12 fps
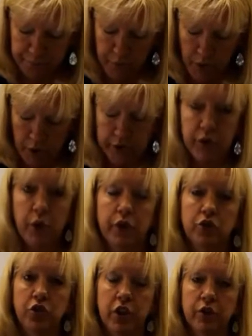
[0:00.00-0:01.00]
Also, the
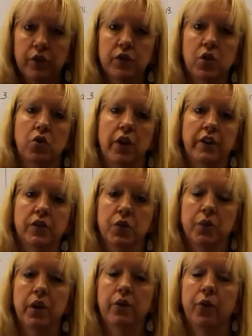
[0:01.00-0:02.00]
jingles in grades
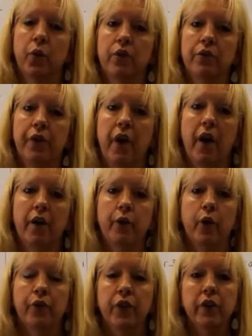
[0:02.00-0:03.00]
3, 4, and 5
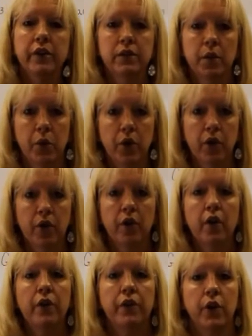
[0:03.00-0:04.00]
are very similar.
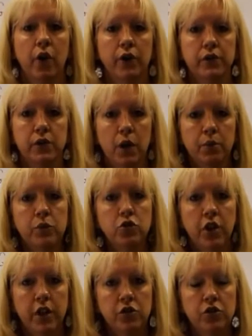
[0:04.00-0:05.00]
There are some
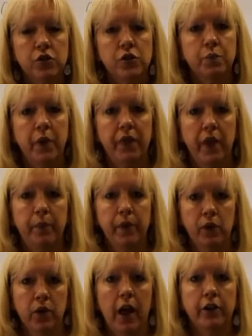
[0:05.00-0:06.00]
changes, but they
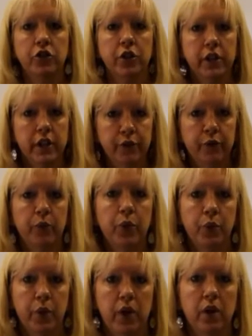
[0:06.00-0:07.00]
build logically from
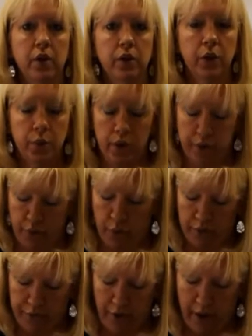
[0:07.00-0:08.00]
3, 4,
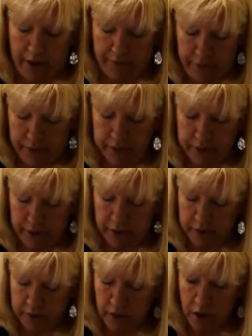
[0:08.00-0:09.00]
and 5, and
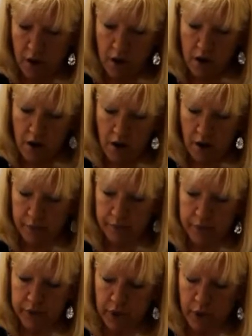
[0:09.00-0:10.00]
6.
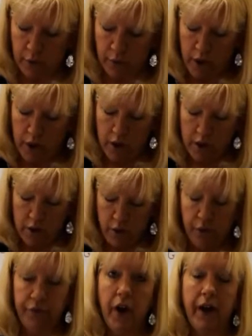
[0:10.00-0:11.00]
So
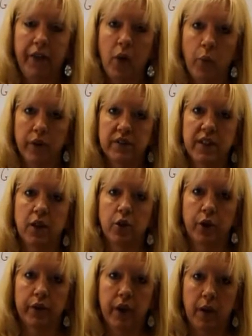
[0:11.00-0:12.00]
you'll find that once they
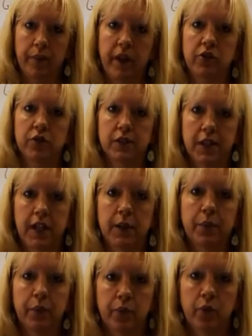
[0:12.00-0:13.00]
learn them, they just
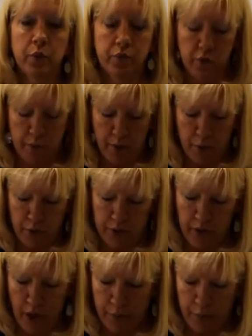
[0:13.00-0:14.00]
keep remembering
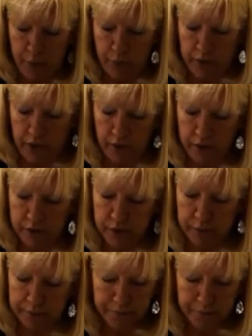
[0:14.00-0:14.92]
them through the years.